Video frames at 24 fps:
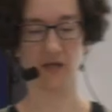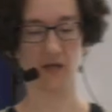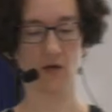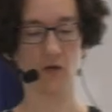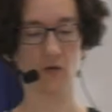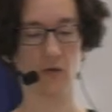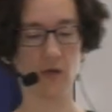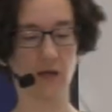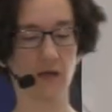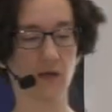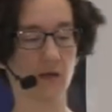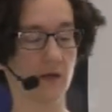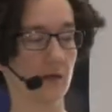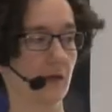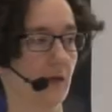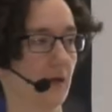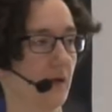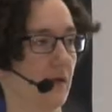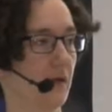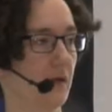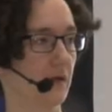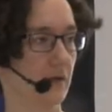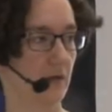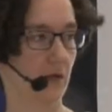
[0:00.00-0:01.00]
okay,
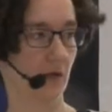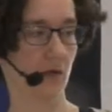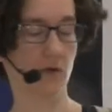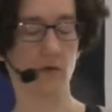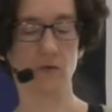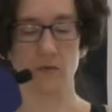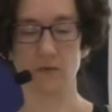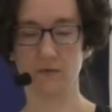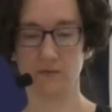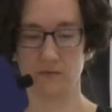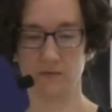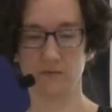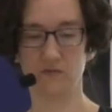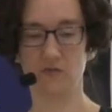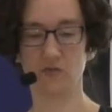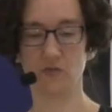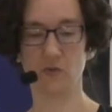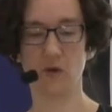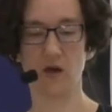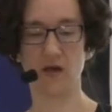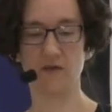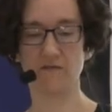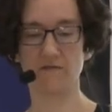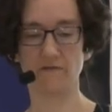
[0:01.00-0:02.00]
do
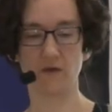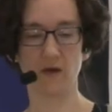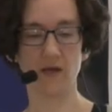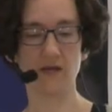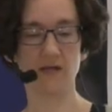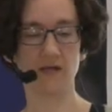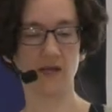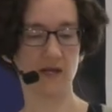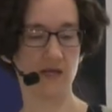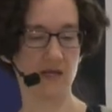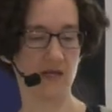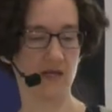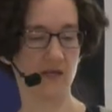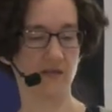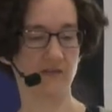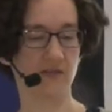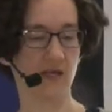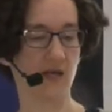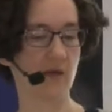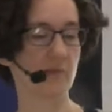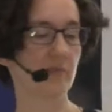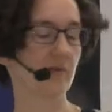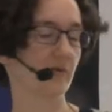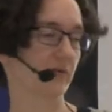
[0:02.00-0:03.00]
I find any
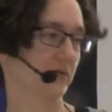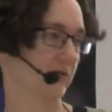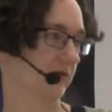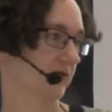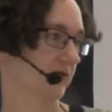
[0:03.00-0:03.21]
examples